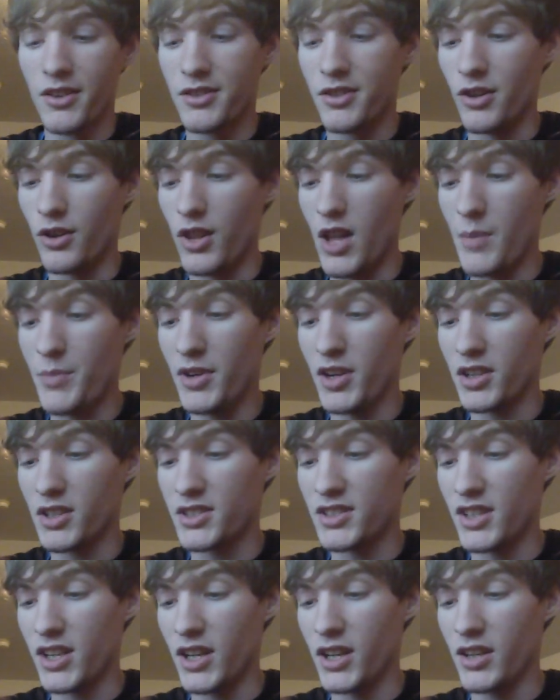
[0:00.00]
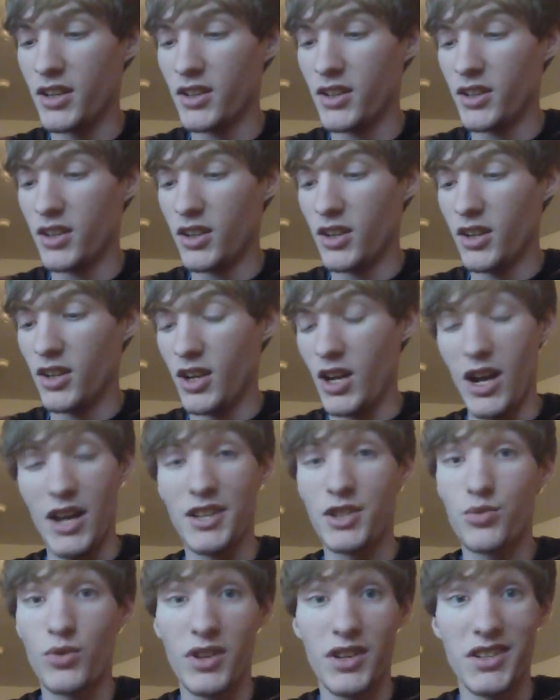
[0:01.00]
So that being said, I
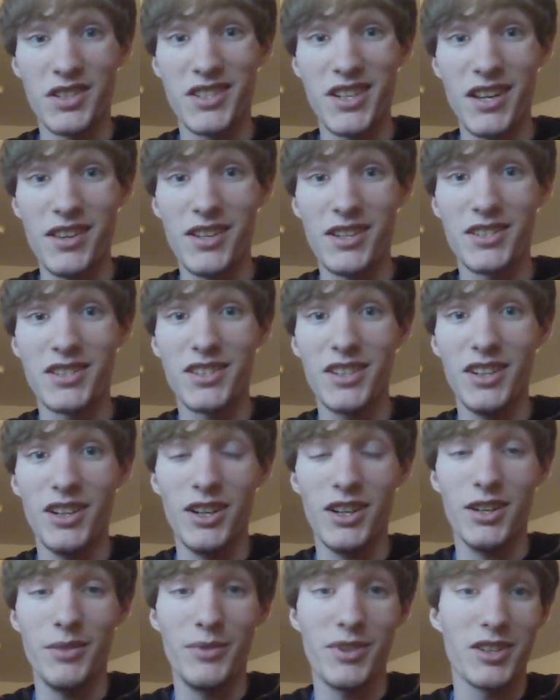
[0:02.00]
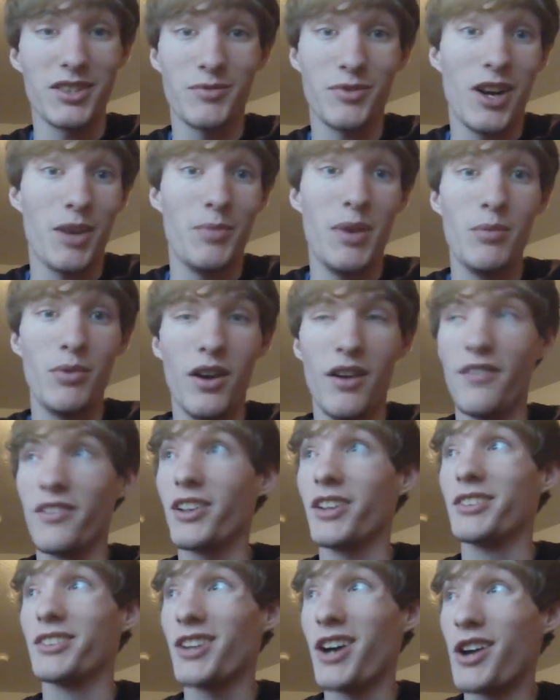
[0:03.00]
just wanted to say this because a lot of people have
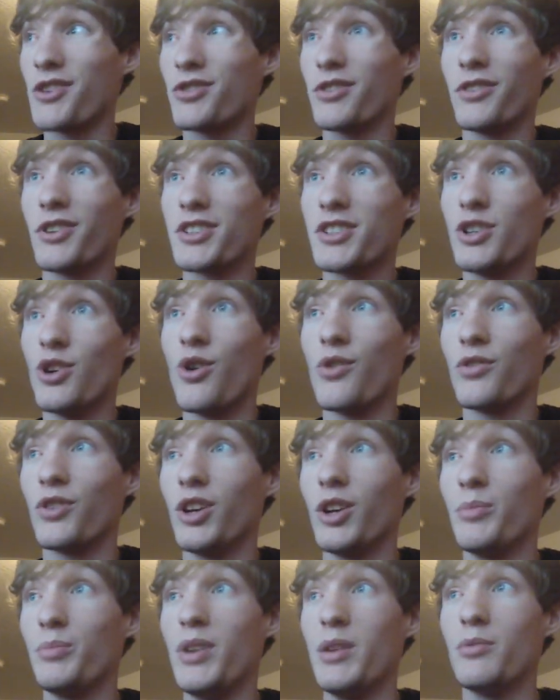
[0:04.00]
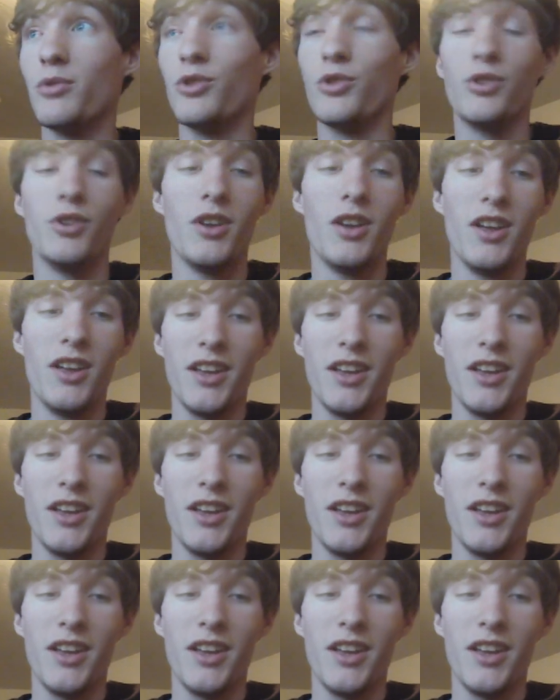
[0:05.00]
had controversy over it. People,